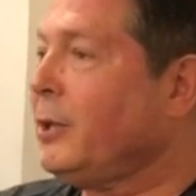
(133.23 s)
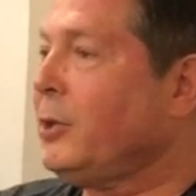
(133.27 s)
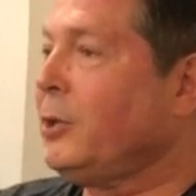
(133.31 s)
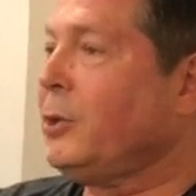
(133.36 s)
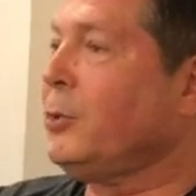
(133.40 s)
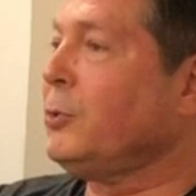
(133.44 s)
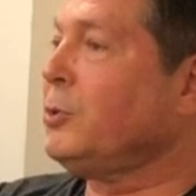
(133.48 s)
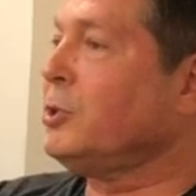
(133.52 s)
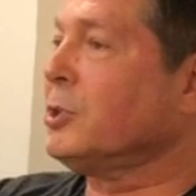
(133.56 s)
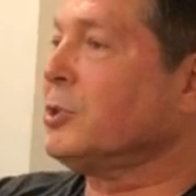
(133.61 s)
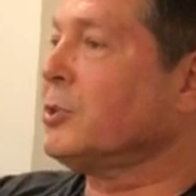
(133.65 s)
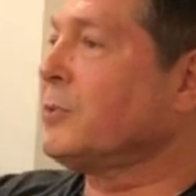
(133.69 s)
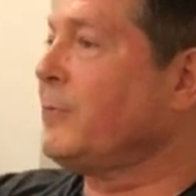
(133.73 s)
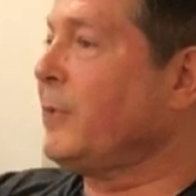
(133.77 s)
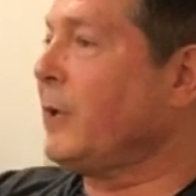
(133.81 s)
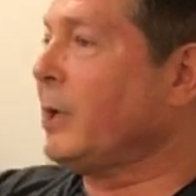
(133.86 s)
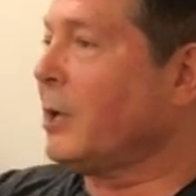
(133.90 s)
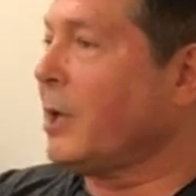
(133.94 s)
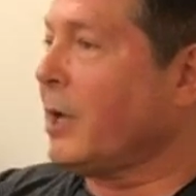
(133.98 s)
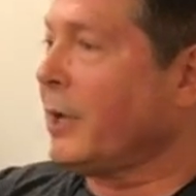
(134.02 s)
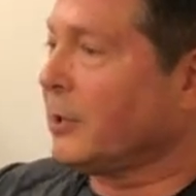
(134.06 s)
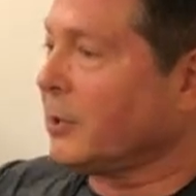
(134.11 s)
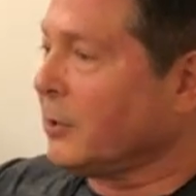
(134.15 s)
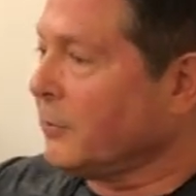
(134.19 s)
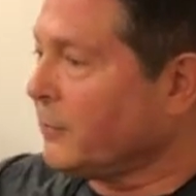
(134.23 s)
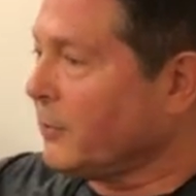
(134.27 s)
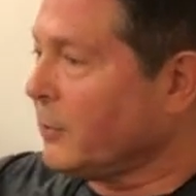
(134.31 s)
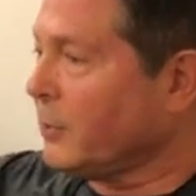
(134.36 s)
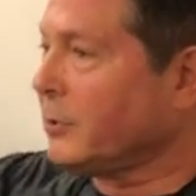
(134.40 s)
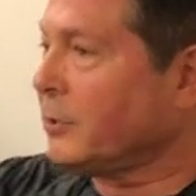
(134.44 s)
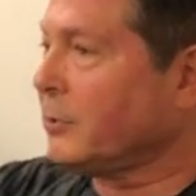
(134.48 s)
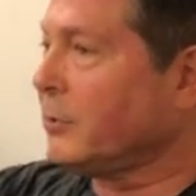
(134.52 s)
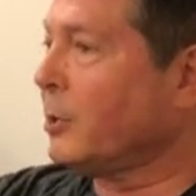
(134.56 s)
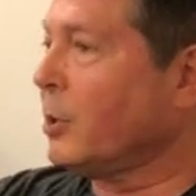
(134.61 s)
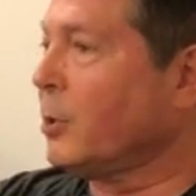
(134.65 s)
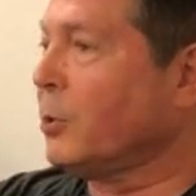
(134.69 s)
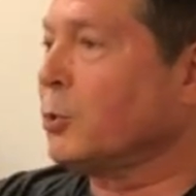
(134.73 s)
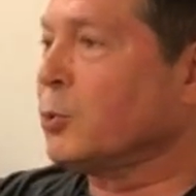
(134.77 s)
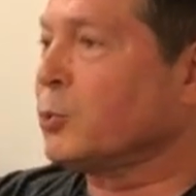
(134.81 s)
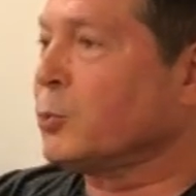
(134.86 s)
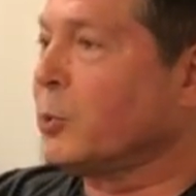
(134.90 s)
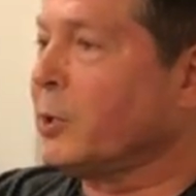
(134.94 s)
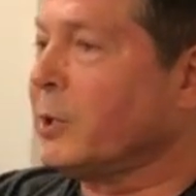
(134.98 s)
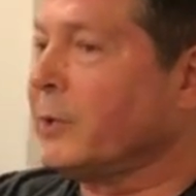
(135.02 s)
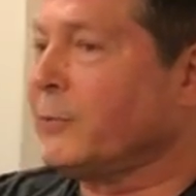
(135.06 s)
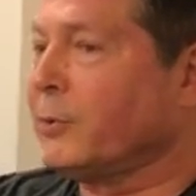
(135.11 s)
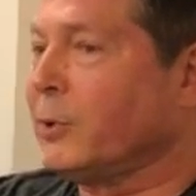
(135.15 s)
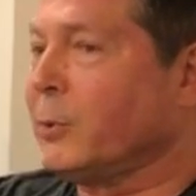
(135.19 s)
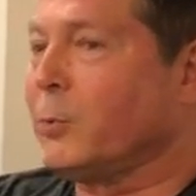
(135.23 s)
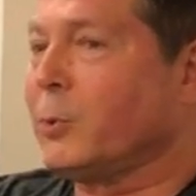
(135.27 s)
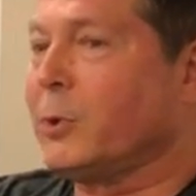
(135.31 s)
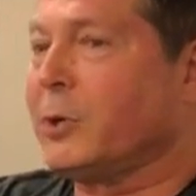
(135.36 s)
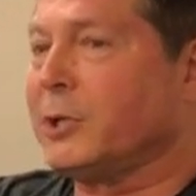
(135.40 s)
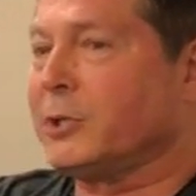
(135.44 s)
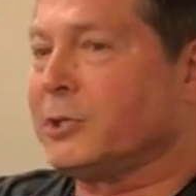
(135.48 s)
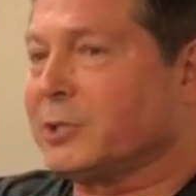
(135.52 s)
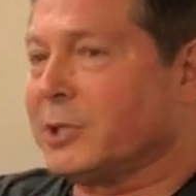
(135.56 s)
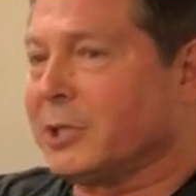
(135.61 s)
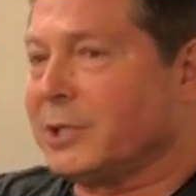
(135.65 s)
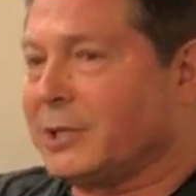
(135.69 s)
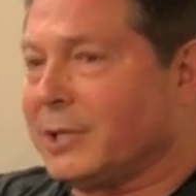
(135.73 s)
you just feel like the foot goes wherever it wants.